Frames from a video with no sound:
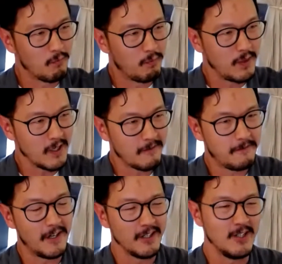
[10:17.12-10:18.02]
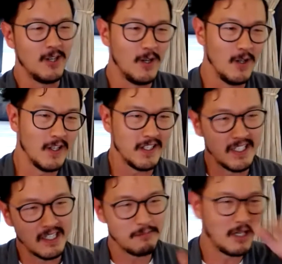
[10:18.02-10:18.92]
big funnel, and
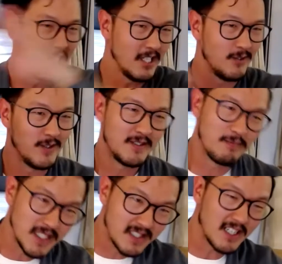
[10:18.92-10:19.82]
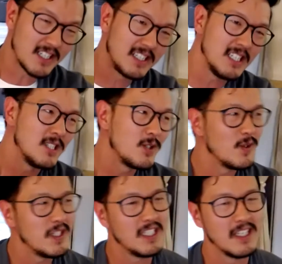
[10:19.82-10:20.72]
Amalia would be sucked into
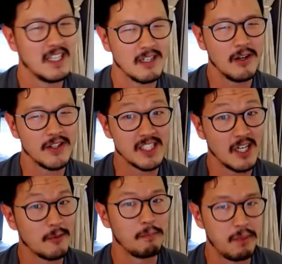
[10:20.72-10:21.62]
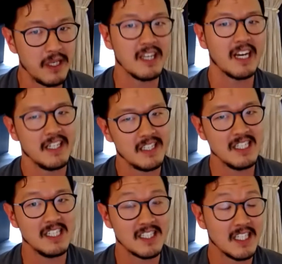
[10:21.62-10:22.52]
it, and you know all these other big
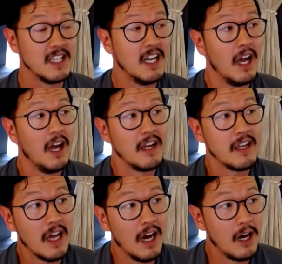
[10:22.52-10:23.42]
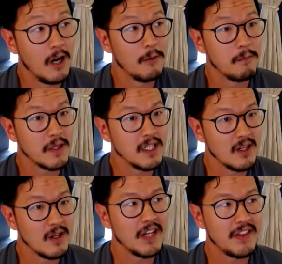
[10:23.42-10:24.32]
ideas. And um, you
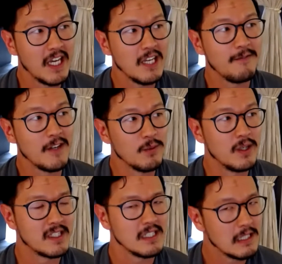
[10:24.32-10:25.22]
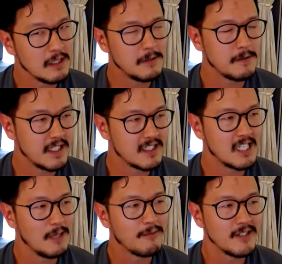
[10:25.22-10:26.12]
know, at the end of it was, you know, let's
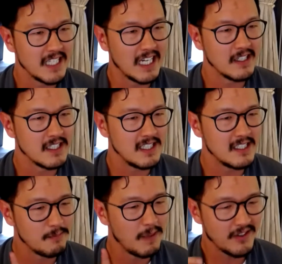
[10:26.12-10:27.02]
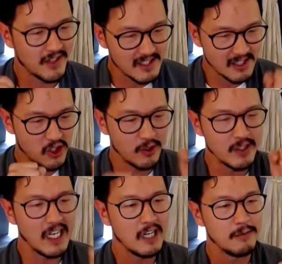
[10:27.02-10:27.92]
temper it down. It's about this
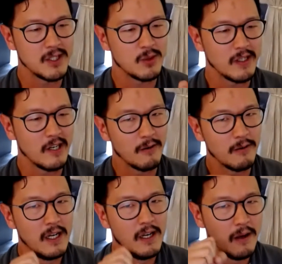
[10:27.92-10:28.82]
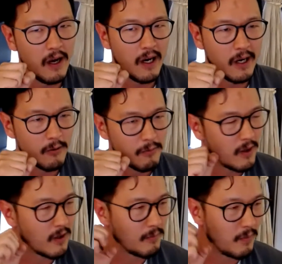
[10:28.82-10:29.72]
showdown between our our
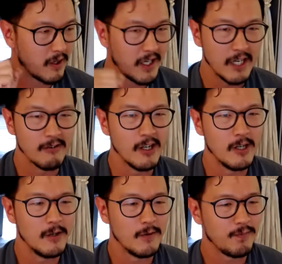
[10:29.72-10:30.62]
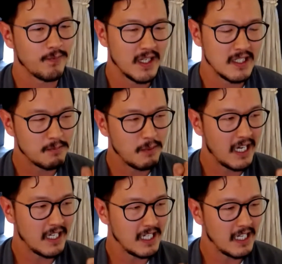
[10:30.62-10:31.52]
our, our hero and Miss
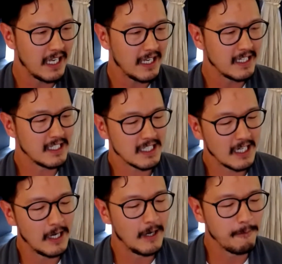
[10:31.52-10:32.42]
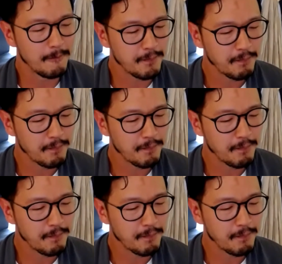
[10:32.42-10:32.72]
baddie, and um,